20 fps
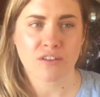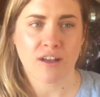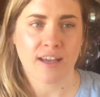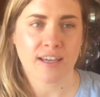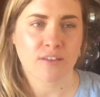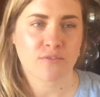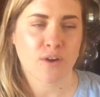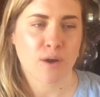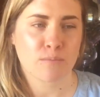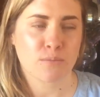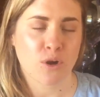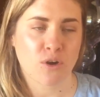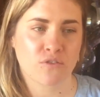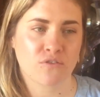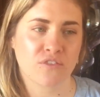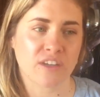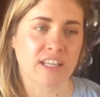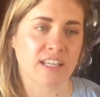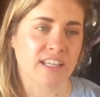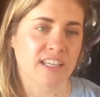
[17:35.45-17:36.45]
Like if I'm
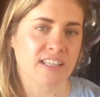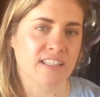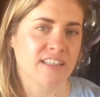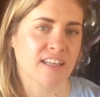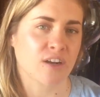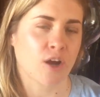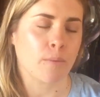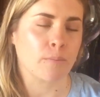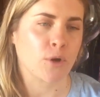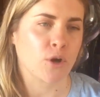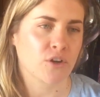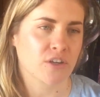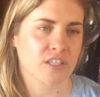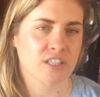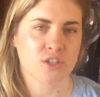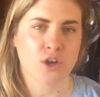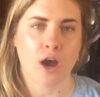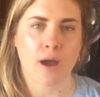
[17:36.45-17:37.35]
not feeling it, then I'm not going to